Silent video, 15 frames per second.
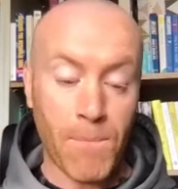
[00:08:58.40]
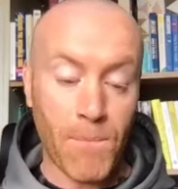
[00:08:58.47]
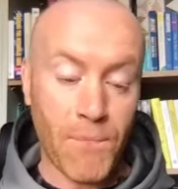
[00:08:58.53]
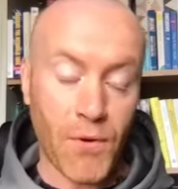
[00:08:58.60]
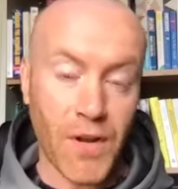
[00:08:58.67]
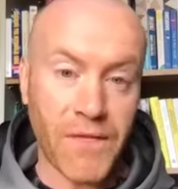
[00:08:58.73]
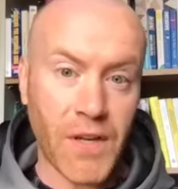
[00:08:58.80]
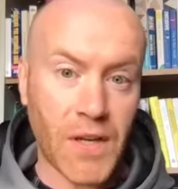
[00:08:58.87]

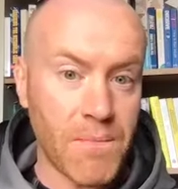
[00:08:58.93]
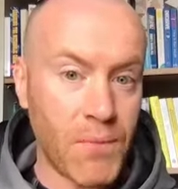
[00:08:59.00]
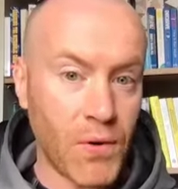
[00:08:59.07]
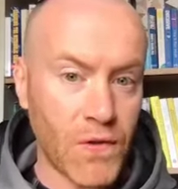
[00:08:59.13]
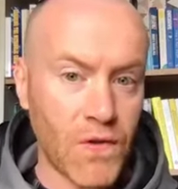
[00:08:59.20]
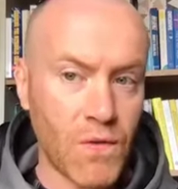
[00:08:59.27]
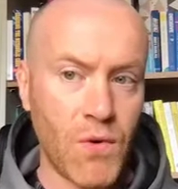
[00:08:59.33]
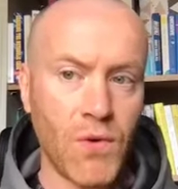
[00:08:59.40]
But if you can
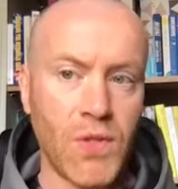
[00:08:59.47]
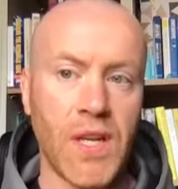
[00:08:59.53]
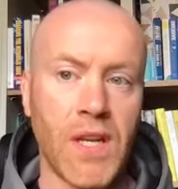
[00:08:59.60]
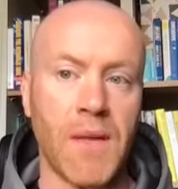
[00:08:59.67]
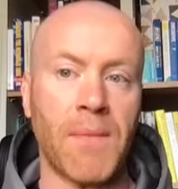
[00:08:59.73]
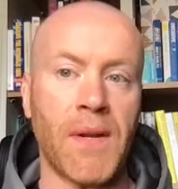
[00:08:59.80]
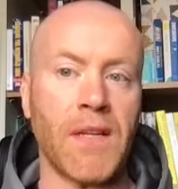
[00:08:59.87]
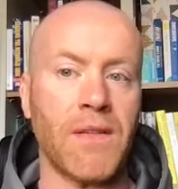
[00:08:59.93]
put some routine
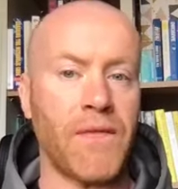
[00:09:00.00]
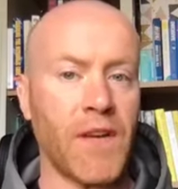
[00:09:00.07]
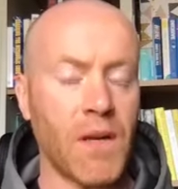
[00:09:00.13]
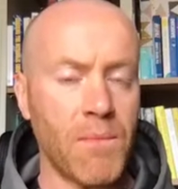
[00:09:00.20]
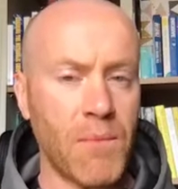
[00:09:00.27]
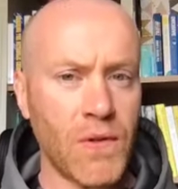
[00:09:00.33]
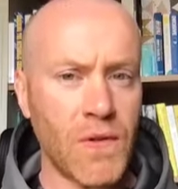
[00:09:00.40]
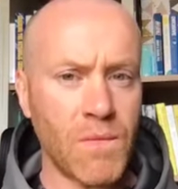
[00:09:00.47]
in place, if you
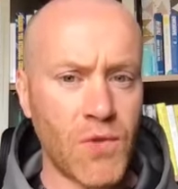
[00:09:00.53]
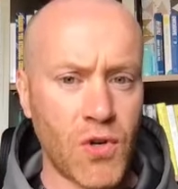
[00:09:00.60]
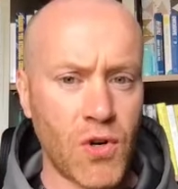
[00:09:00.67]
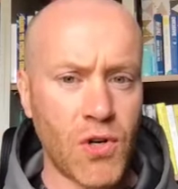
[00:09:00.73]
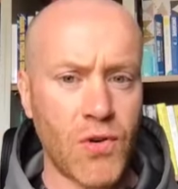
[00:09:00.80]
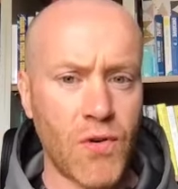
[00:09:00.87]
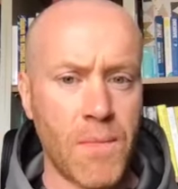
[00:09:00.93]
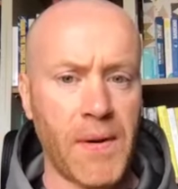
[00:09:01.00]
can put some
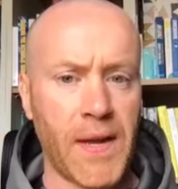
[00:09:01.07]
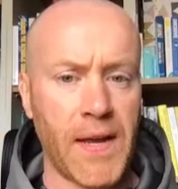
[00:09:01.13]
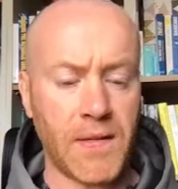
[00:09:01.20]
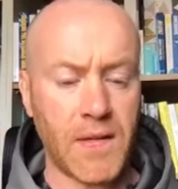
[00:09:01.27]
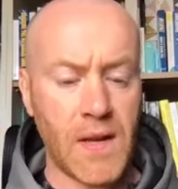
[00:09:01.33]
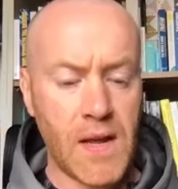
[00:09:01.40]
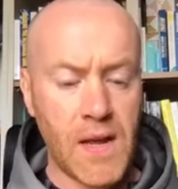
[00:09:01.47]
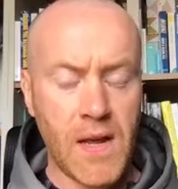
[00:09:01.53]
structure in
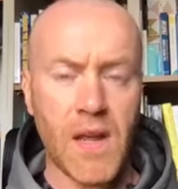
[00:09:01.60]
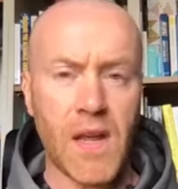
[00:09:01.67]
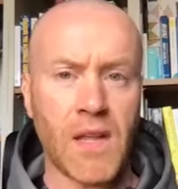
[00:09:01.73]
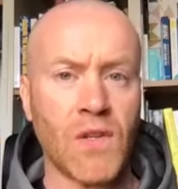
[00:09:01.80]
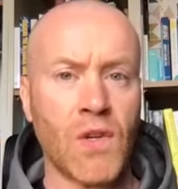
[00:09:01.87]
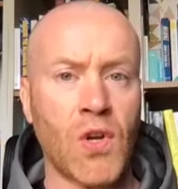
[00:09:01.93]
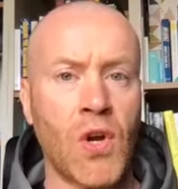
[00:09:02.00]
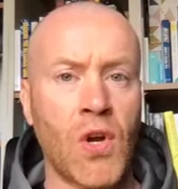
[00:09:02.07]
place,
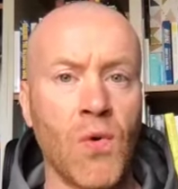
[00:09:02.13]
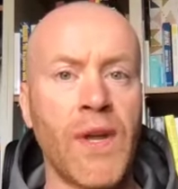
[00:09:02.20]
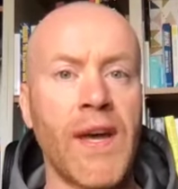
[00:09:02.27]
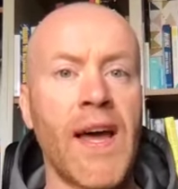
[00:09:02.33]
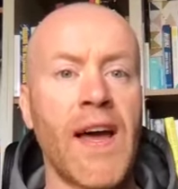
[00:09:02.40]
it's going to